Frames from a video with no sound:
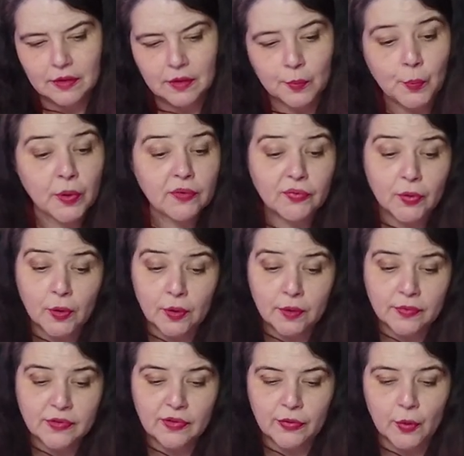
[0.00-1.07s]
We've
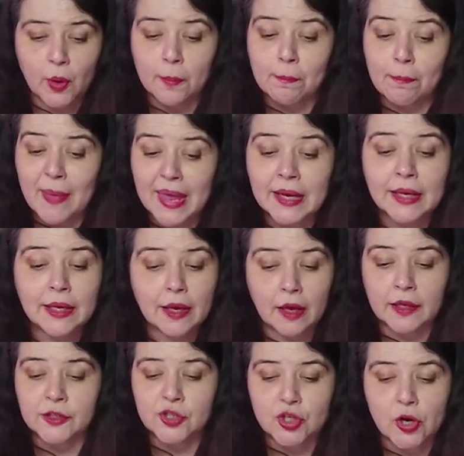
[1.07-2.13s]
heard that there are many
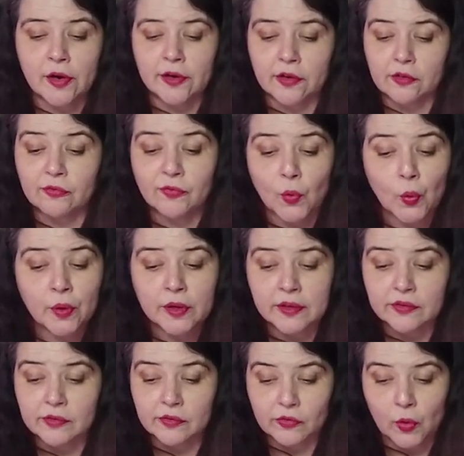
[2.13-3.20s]
uncharted
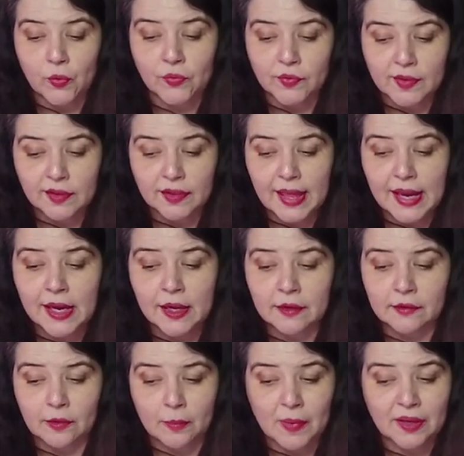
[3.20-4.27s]
forests over the land
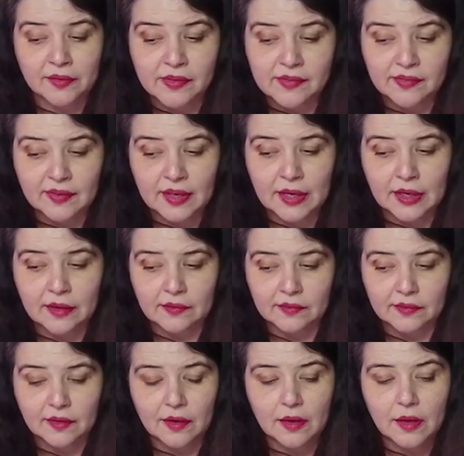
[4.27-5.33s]
among the
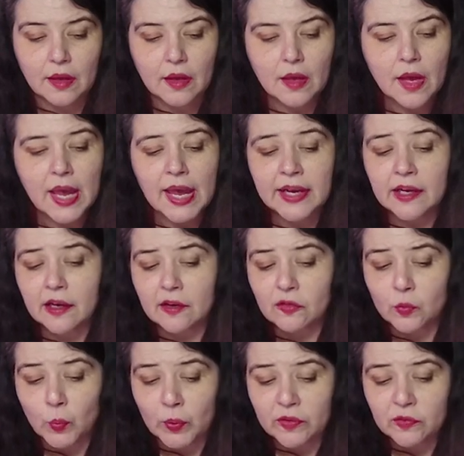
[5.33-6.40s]
cities, and it is
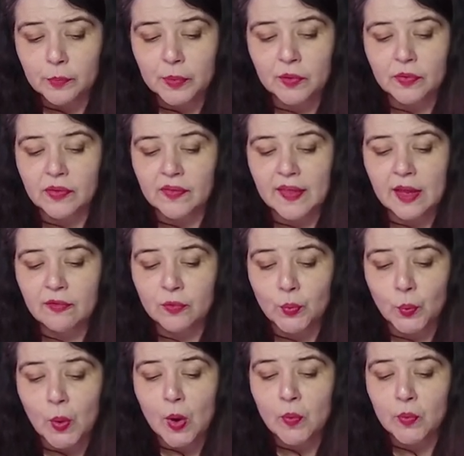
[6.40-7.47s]
whispered that they have
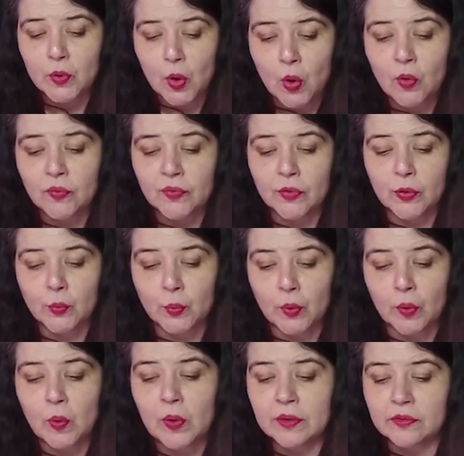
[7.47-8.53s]
grown over the
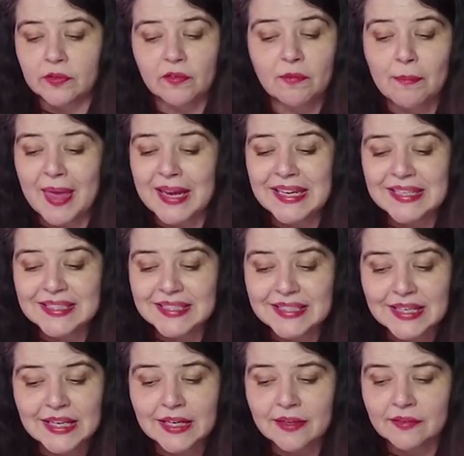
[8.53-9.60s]
ruins of many
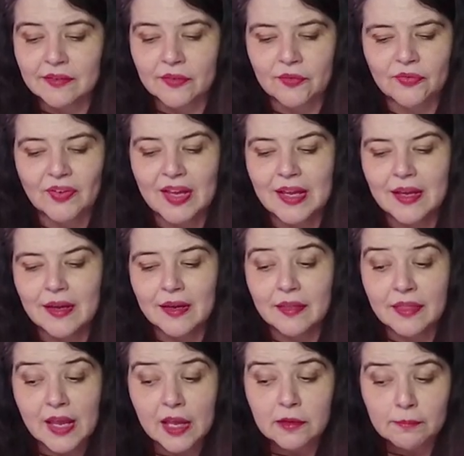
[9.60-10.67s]
cities of
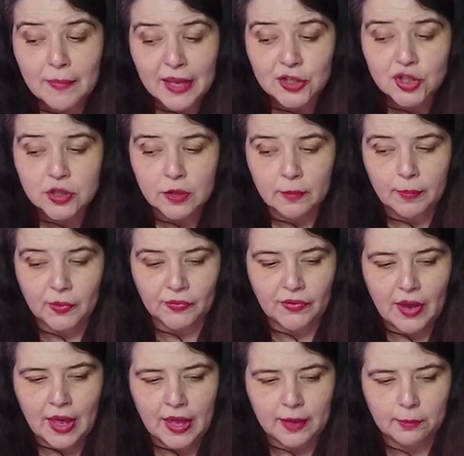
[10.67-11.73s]
the unmentionable
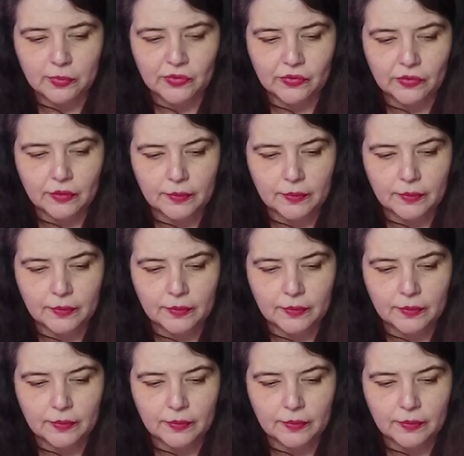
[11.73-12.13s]
times.